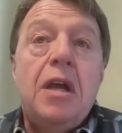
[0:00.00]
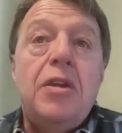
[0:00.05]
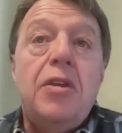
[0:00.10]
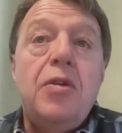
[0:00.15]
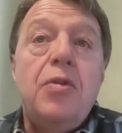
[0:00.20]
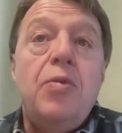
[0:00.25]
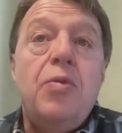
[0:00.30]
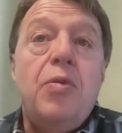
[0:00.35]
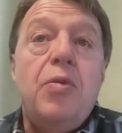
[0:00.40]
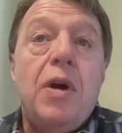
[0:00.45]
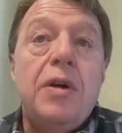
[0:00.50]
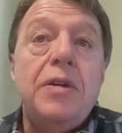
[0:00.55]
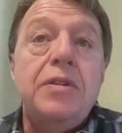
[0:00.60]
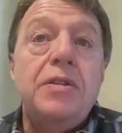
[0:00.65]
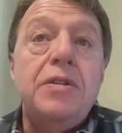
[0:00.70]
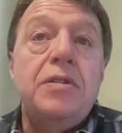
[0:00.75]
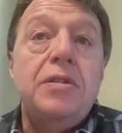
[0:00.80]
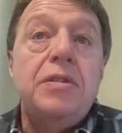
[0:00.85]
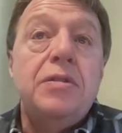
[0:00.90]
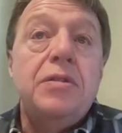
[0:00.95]
You
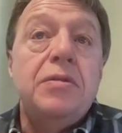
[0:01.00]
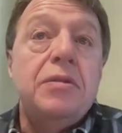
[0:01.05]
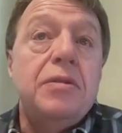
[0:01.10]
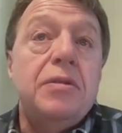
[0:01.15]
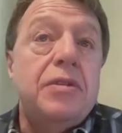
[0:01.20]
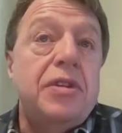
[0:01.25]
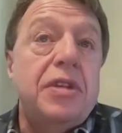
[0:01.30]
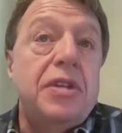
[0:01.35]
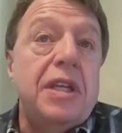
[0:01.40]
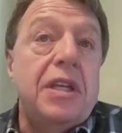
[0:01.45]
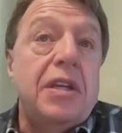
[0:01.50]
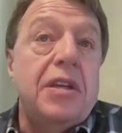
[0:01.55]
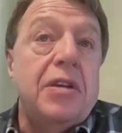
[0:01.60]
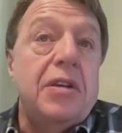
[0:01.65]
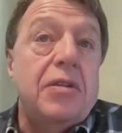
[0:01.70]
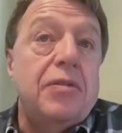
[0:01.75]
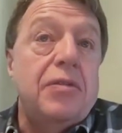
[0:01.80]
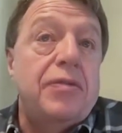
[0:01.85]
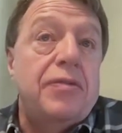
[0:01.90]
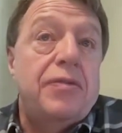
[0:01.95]
want to think
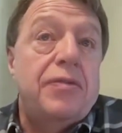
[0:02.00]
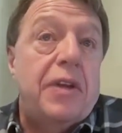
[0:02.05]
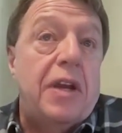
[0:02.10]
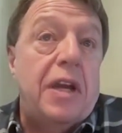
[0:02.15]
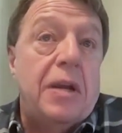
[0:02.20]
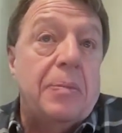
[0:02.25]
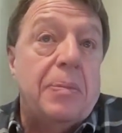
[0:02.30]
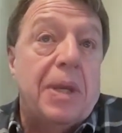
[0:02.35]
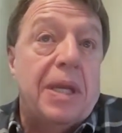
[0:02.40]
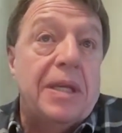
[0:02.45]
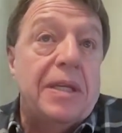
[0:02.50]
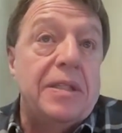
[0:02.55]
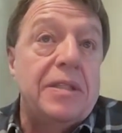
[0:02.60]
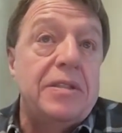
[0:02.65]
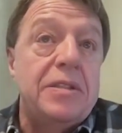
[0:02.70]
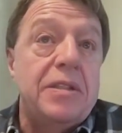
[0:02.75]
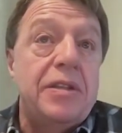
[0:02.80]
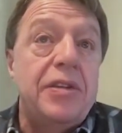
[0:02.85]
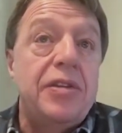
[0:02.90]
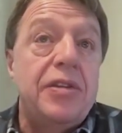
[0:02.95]
of
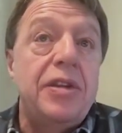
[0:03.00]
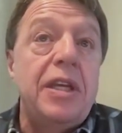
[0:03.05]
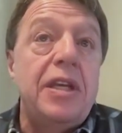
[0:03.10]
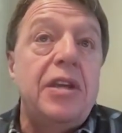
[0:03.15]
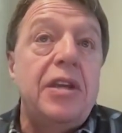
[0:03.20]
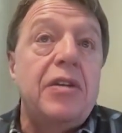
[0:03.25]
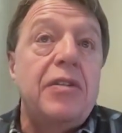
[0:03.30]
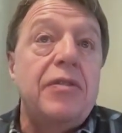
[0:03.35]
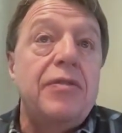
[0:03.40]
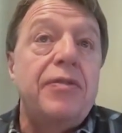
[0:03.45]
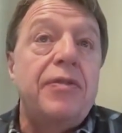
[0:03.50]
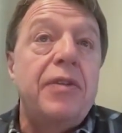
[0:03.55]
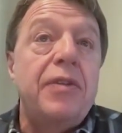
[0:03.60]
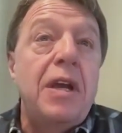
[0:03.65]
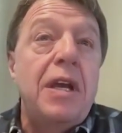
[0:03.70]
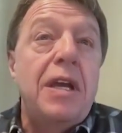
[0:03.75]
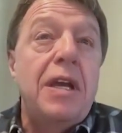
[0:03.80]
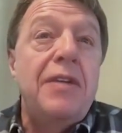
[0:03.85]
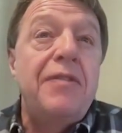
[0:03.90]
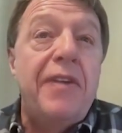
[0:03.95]
airplanes. Think of
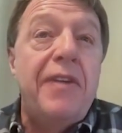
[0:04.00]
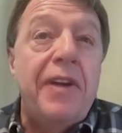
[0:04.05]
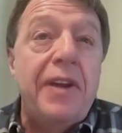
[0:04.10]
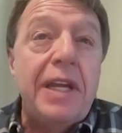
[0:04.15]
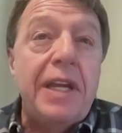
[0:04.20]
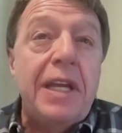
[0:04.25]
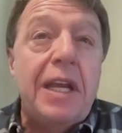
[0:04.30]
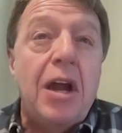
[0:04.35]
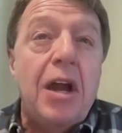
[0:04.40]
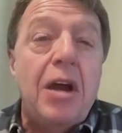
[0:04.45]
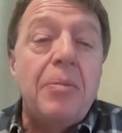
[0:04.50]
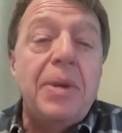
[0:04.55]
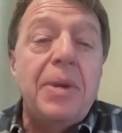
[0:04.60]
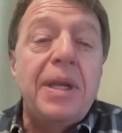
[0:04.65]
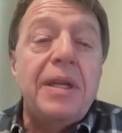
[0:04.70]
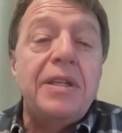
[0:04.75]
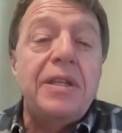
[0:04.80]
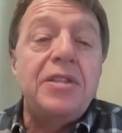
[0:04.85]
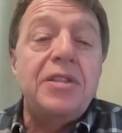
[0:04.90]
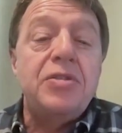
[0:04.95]
very
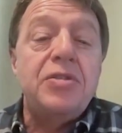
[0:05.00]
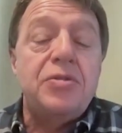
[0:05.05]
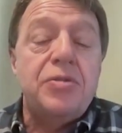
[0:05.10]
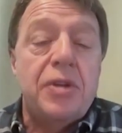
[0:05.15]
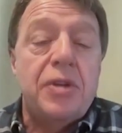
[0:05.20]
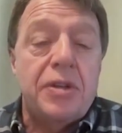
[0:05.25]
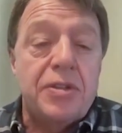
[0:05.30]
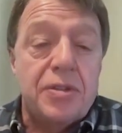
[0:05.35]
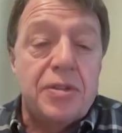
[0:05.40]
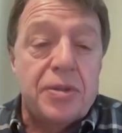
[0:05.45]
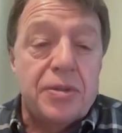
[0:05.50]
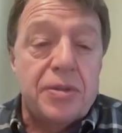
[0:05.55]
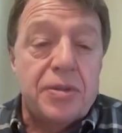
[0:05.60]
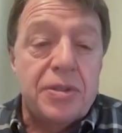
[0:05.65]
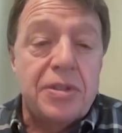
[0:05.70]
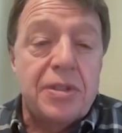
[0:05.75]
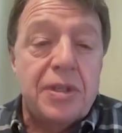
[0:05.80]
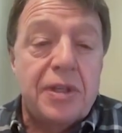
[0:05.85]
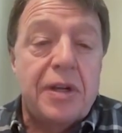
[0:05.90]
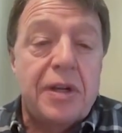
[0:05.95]
complex
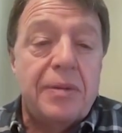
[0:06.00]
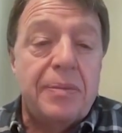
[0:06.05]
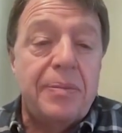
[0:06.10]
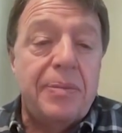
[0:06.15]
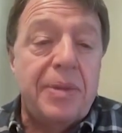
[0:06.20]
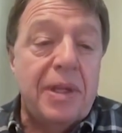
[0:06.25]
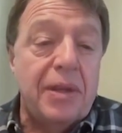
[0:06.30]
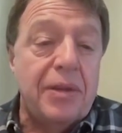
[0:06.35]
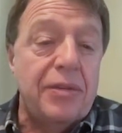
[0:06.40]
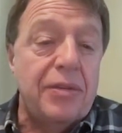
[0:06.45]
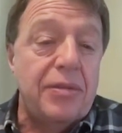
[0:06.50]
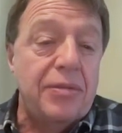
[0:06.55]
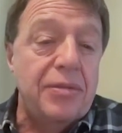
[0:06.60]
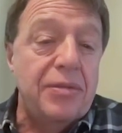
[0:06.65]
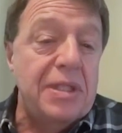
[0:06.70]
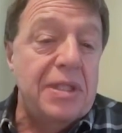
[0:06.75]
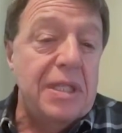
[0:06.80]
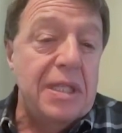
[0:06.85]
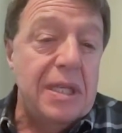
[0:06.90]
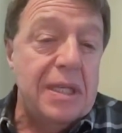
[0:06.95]
structures that are built
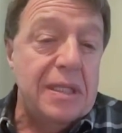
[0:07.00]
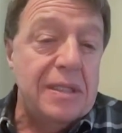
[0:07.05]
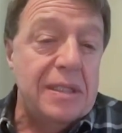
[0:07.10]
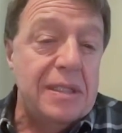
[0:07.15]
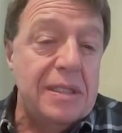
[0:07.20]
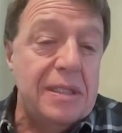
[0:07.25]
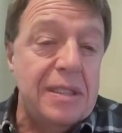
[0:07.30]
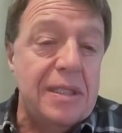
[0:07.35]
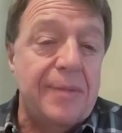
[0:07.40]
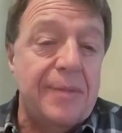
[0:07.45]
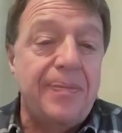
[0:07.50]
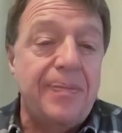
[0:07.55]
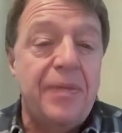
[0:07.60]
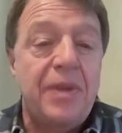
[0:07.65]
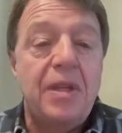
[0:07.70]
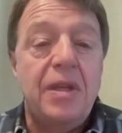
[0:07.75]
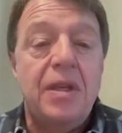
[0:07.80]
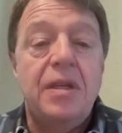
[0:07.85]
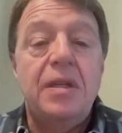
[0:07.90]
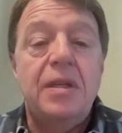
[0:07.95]
through C N C
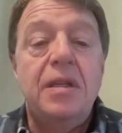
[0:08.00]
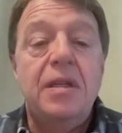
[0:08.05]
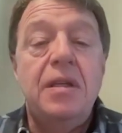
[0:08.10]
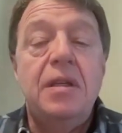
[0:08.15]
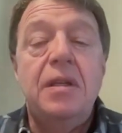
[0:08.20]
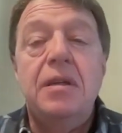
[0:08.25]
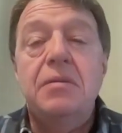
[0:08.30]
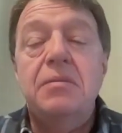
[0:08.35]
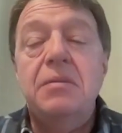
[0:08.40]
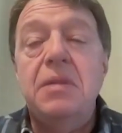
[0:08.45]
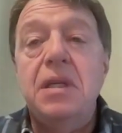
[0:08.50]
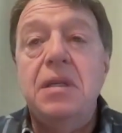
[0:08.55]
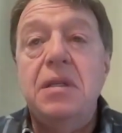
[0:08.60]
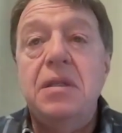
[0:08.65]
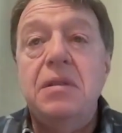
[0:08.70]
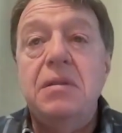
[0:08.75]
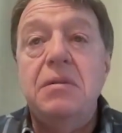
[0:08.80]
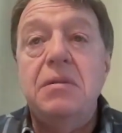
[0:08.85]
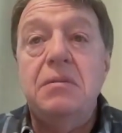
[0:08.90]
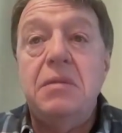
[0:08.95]
in, uh,
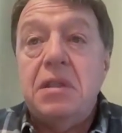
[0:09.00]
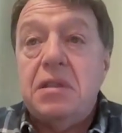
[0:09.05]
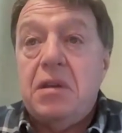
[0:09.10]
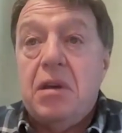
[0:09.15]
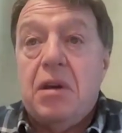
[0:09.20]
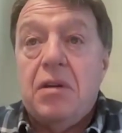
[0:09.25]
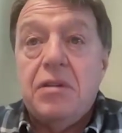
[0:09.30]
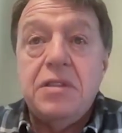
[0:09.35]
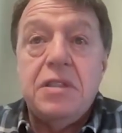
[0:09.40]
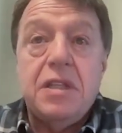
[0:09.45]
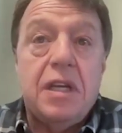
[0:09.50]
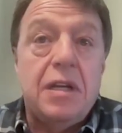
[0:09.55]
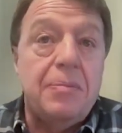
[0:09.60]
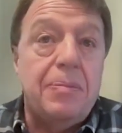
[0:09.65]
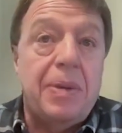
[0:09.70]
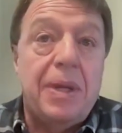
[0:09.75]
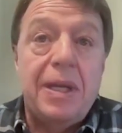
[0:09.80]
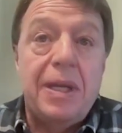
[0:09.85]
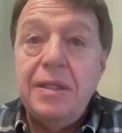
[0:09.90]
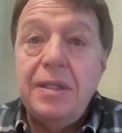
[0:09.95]
in cars,
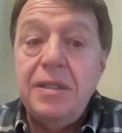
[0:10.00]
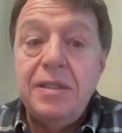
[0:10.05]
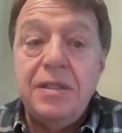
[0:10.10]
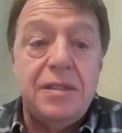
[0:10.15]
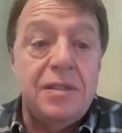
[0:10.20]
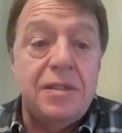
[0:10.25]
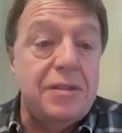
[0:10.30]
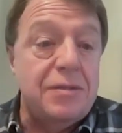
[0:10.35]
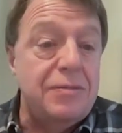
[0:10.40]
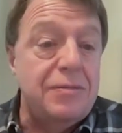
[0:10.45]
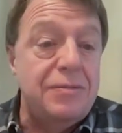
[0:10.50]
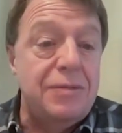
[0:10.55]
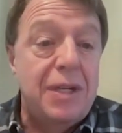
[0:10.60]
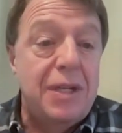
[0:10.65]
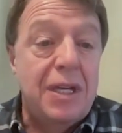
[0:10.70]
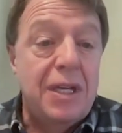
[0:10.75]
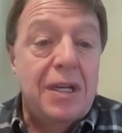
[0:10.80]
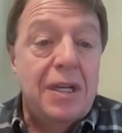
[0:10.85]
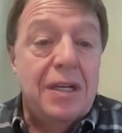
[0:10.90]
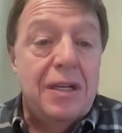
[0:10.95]
airplanes, uh,
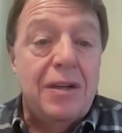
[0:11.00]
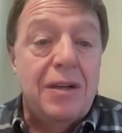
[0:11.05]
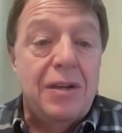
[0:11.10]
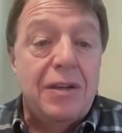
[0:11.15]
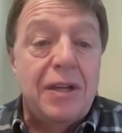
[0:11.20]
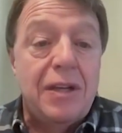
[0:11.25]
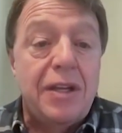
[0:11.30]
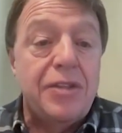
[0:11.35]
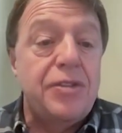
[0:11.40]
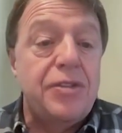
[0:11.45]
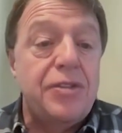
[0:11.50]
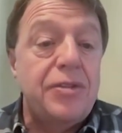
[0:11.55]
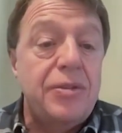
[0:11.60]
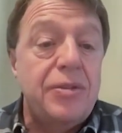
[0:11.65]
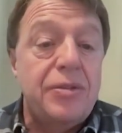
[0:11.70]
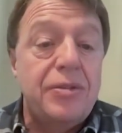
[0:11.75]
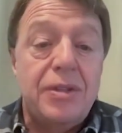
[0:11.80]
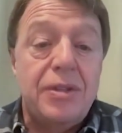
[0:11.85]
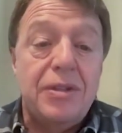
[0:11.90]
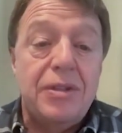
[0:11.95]
uh,
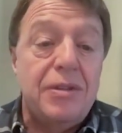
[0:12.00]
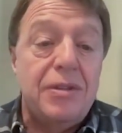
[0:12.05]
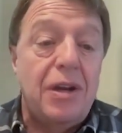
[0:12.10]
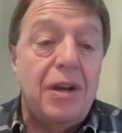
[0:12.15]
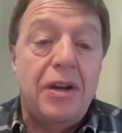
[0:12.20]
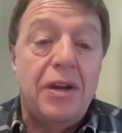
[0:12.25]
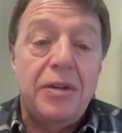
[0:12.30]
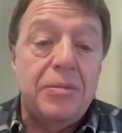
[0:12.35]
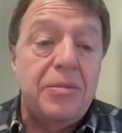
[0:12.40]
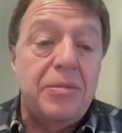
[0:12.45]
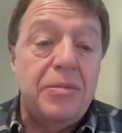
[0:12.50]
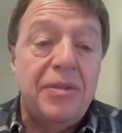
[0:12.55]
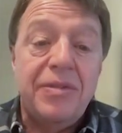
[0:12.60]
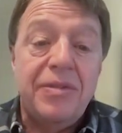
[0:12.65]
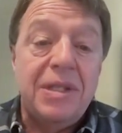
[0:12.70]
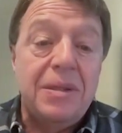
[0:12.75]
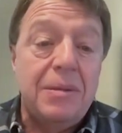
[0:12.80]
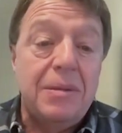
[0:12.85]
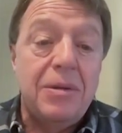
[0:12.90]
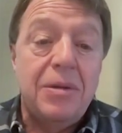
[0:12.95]
leisure, uh,
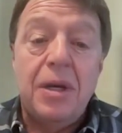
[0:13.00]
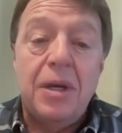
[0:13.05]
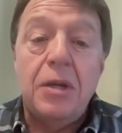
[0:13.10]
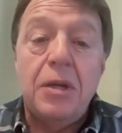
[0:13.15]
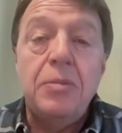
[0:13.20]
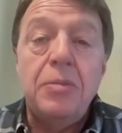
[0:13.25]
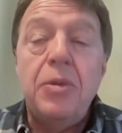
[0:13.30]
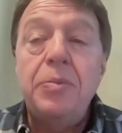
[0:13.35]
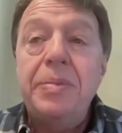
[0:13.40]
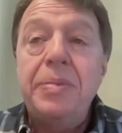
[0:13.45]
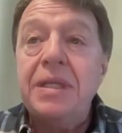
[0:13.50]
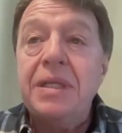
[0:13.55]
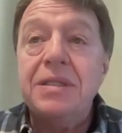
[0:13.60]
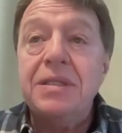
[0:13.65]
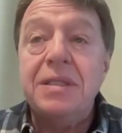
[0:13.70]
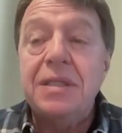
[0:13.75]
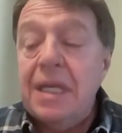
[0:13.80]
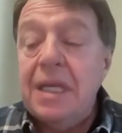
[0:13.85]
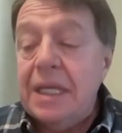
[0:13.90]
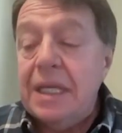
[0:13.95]
automobile, automobiles.